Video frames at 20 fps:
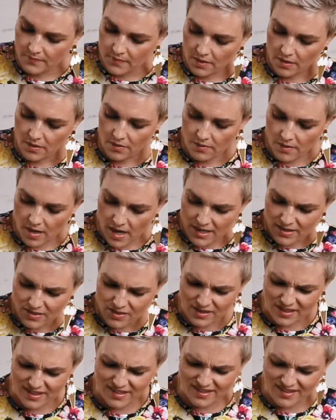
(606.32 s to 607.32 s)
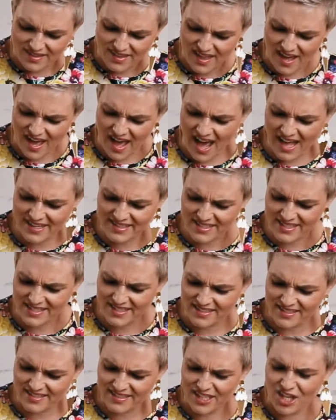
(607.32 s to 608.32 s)
All right, look at that.
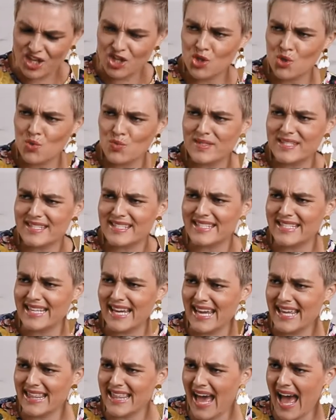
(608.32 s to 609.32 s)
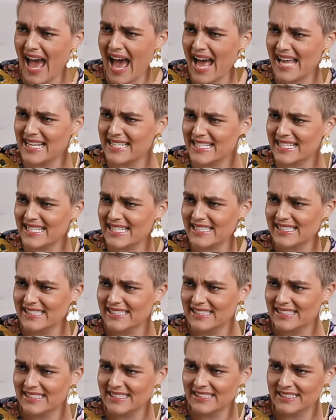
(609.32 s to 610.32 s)
Can you see that?
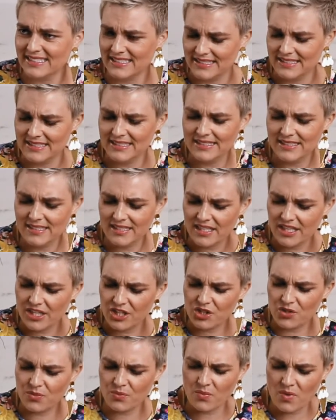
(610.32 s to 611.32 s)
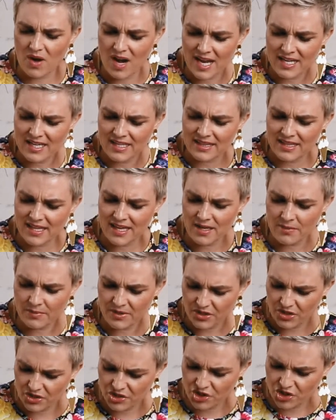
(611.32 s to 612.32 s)
Are you right in there
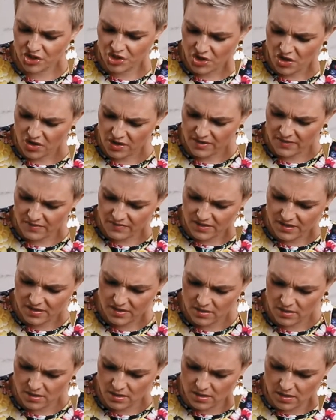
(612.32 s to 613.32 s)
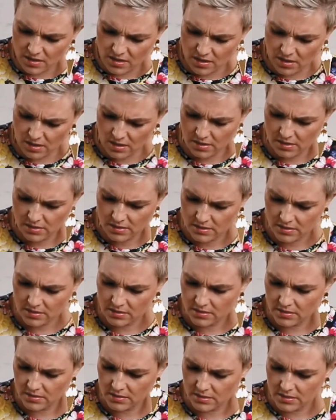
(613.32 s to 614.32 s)
with your shot of the, oh,
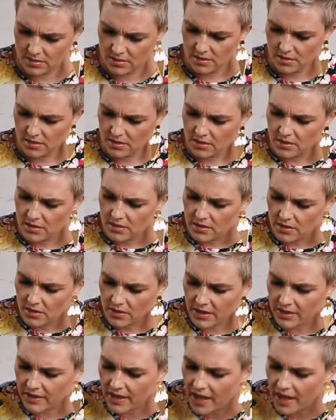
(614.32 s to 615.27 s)
look at